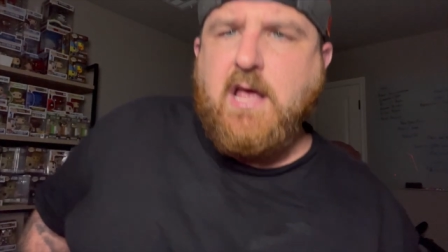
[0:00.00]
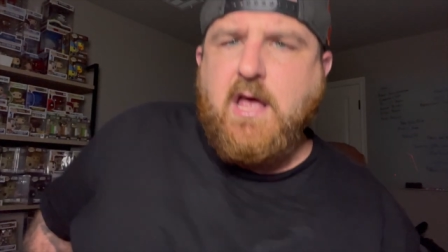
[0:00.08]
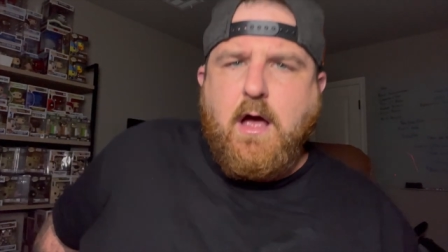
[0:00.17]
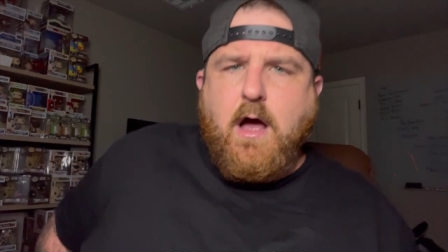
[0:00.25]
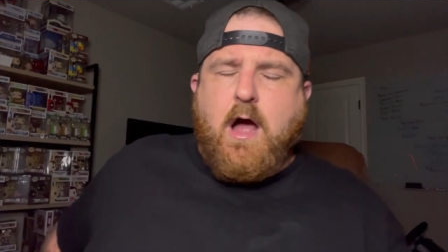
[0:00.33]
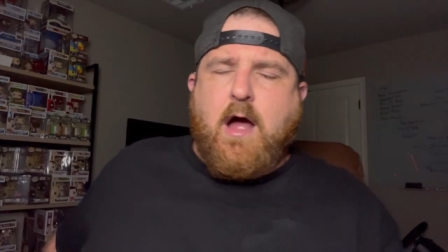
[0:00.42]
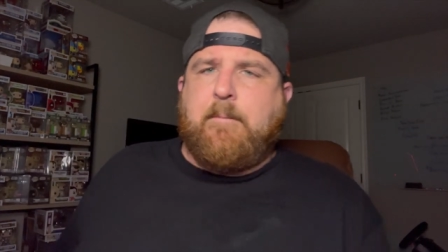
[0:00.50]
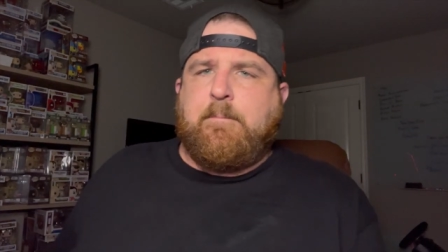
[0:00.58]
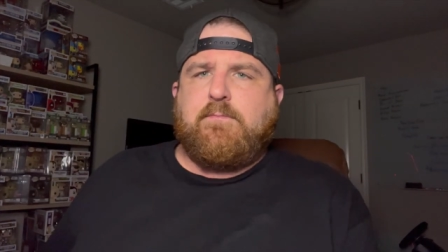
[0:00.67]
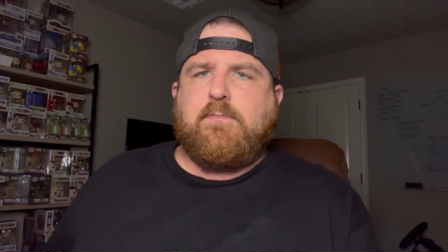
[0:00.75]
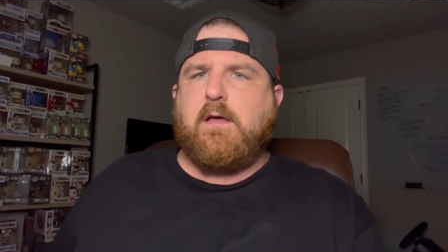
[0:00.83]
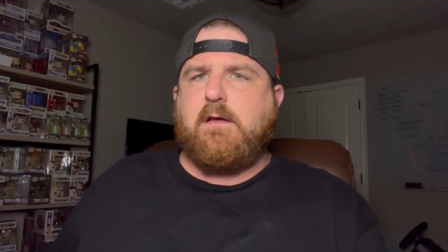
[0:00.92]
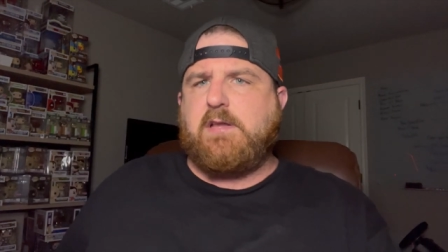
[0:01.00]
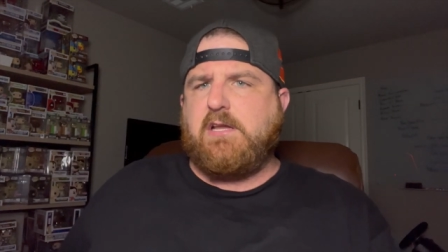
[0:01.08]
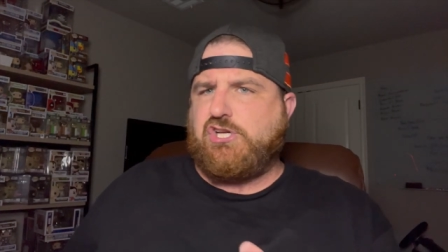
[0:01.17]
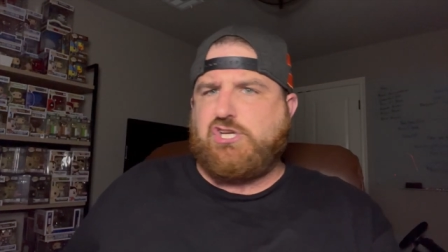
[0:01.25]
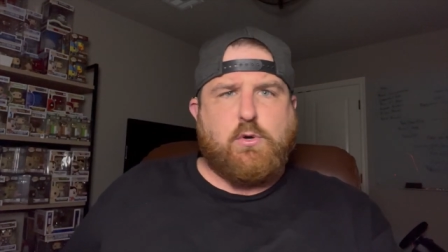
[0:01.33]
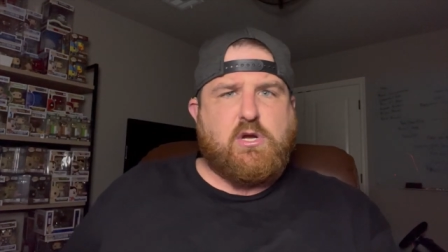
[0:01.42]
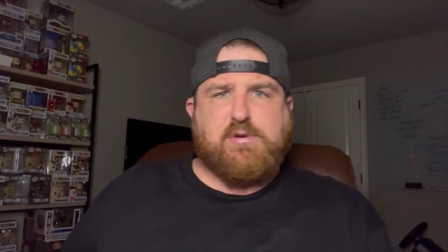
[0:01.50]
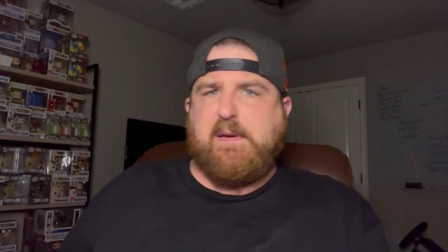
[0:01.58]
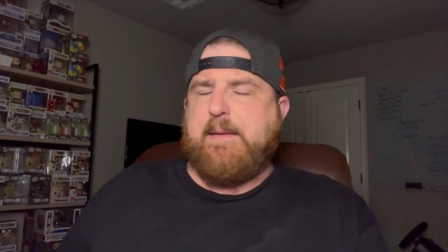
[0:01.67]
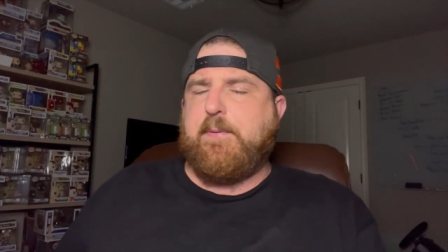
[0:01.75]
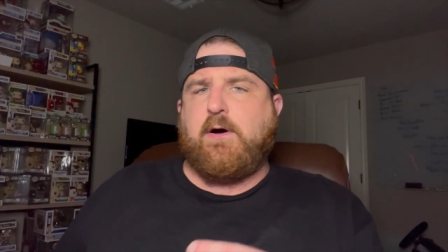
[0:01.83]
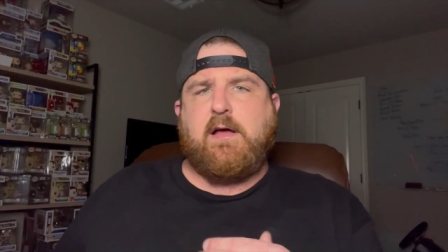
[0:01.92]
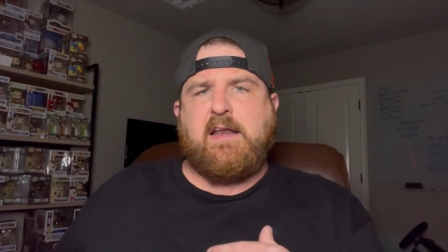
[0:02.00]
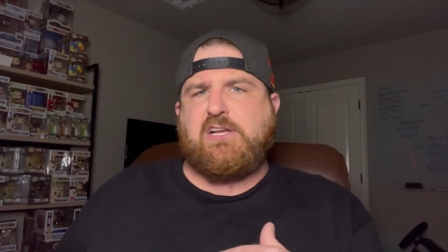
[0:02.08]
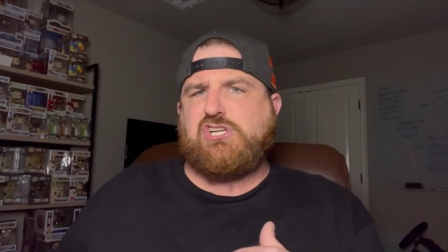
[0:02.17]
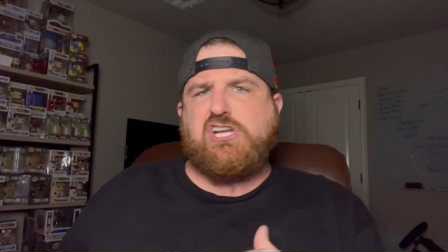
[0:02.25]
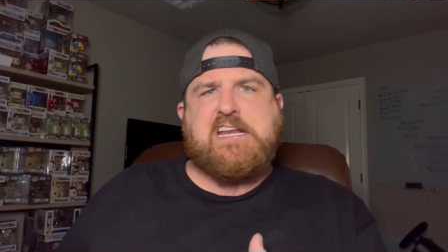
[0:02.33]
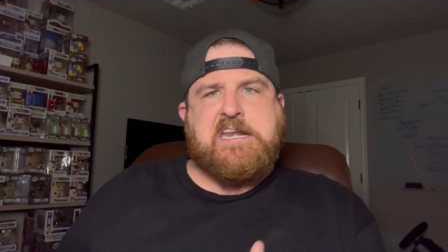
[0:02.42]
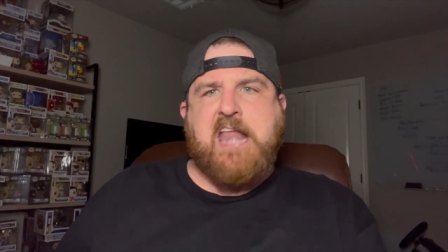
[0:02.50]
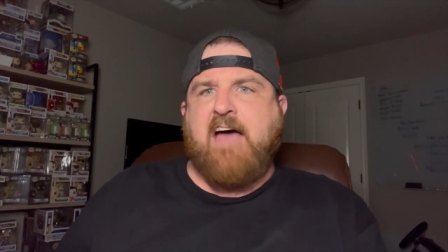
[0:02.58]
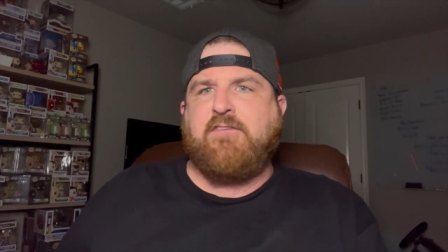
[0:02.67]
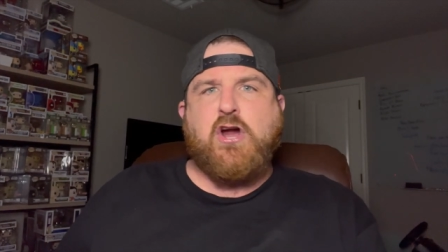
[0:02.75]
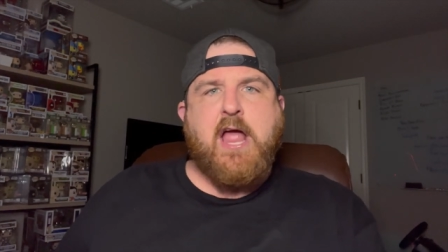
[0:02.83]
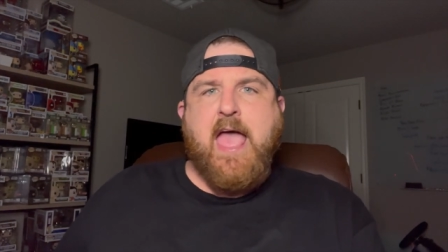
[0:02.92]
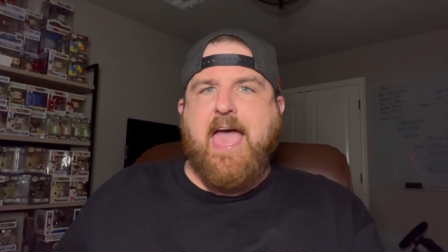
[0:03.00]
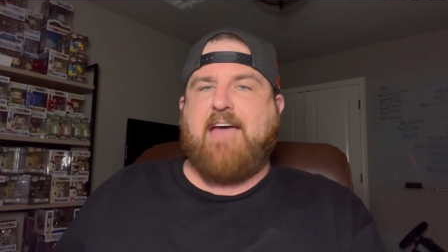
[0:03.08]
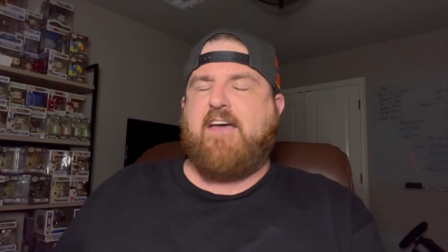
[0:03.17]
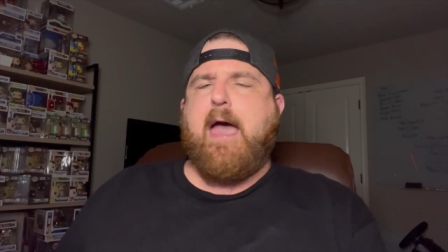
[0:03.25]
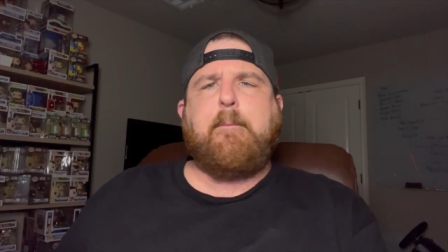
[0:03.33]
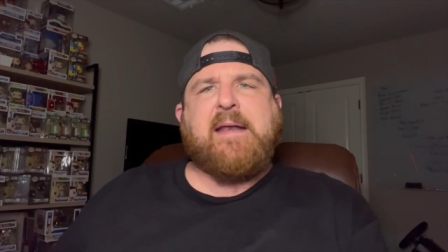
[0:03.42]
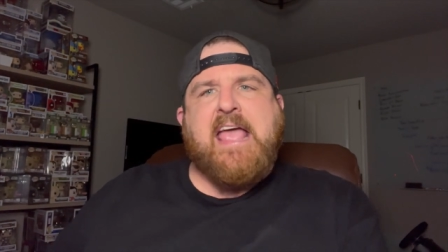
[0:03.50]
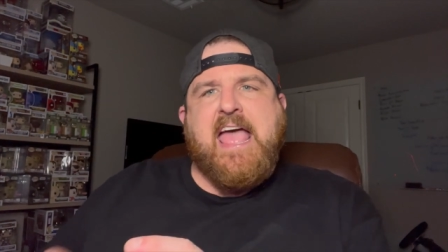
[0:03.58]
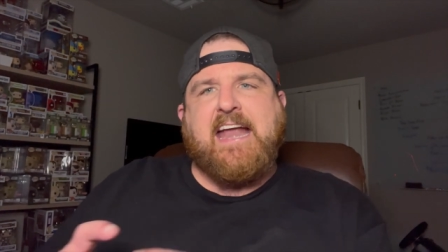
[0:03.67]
to Jewish people, and it should never have happened.